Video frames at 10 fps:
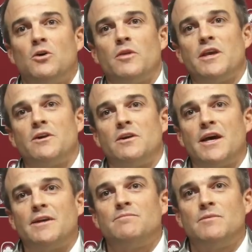on the
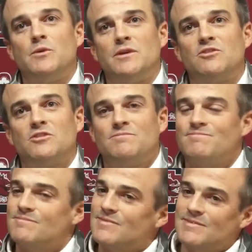internet, which
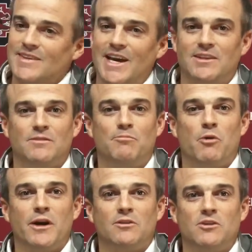I hate to
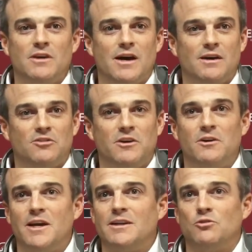break it to you guys. The
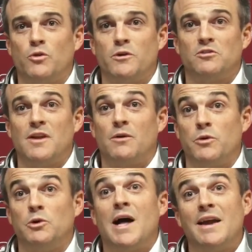internet and Twitter is
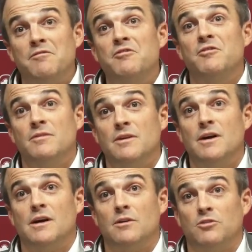not real life.
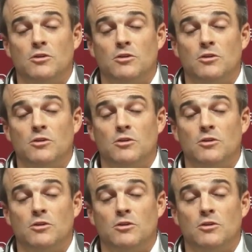Yeah.